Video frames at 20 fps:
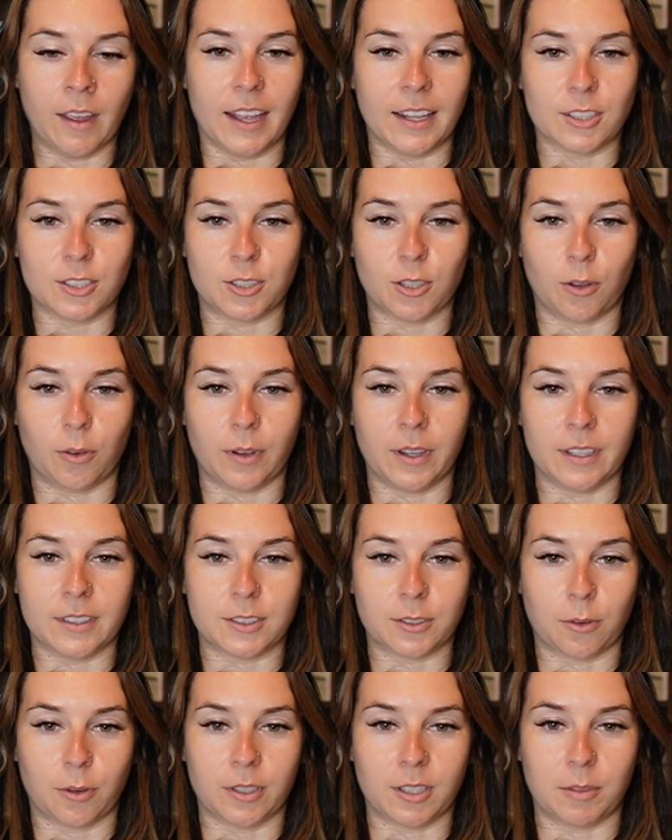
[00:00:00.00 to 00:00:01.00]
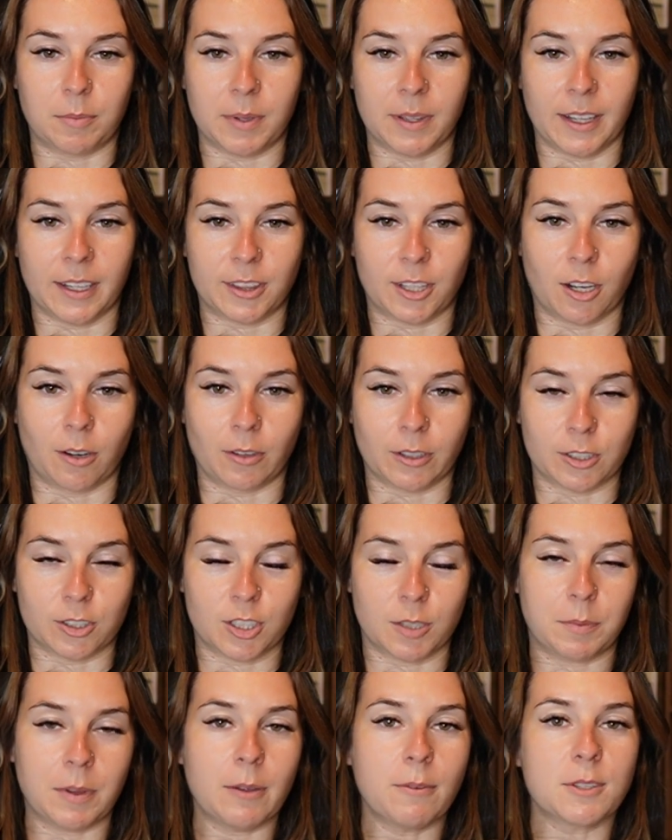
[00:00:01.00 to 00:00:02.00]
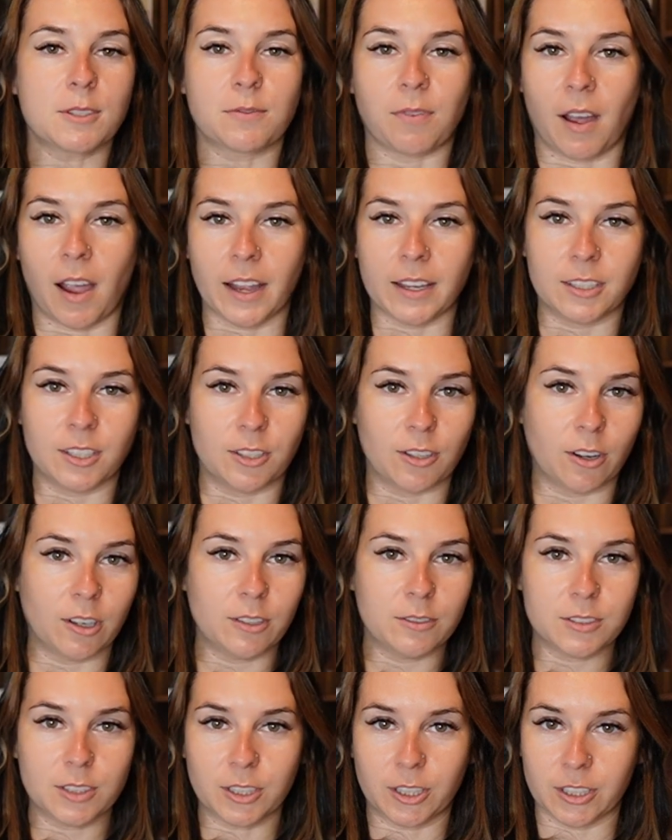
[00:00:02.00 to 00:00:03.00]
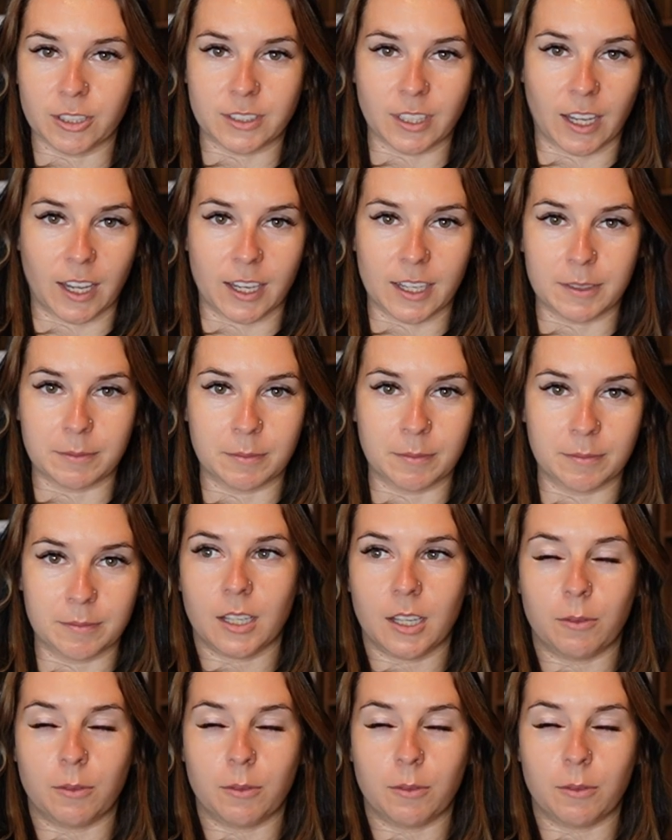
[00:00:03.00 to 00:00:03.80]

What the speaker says: And so it's going to be like their relationship. It was fine, you know, it was a good time.